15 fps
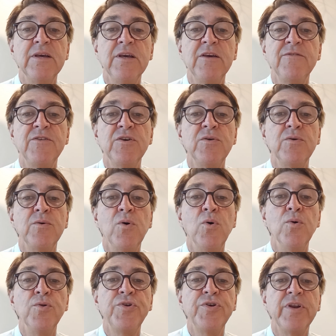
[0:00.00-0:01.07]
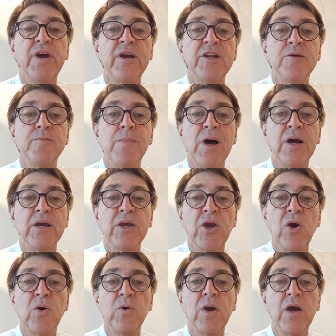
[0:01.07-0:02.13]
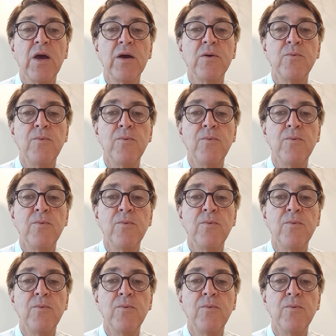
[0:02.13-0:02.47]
if you alternate among yoga,